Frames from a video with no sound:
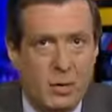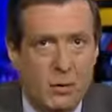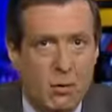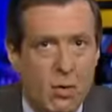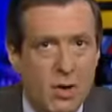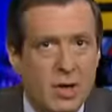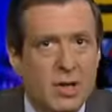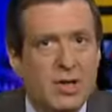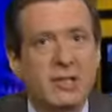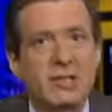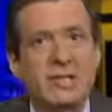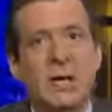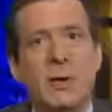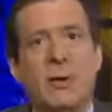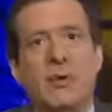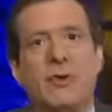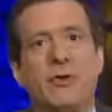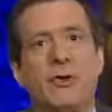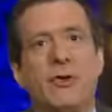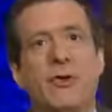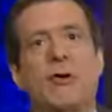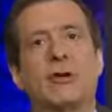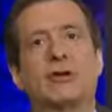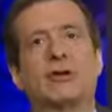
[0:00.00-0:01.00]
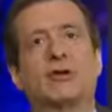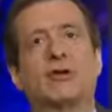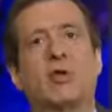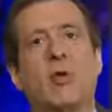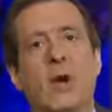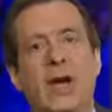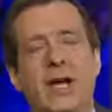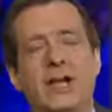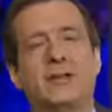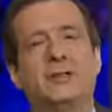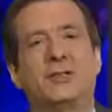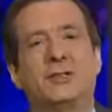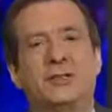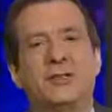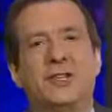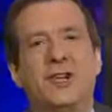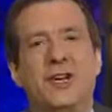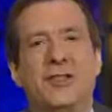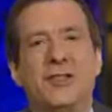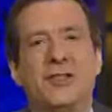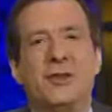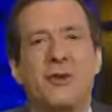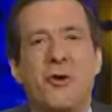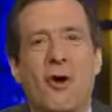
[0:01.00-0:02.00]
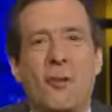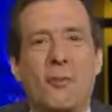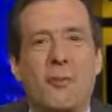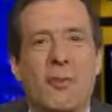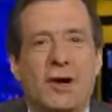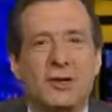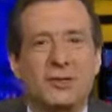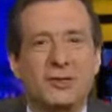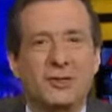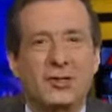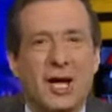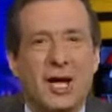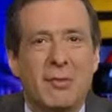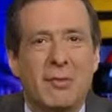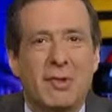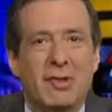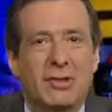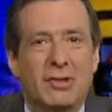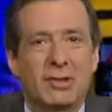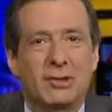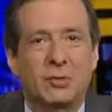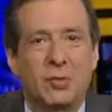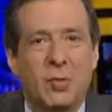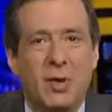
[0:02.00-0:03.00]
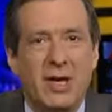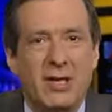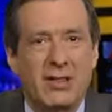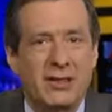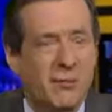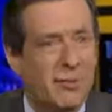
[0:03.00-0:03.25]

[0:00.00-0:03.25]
We're going to deal with your tweets in the Your Buzz segment this week.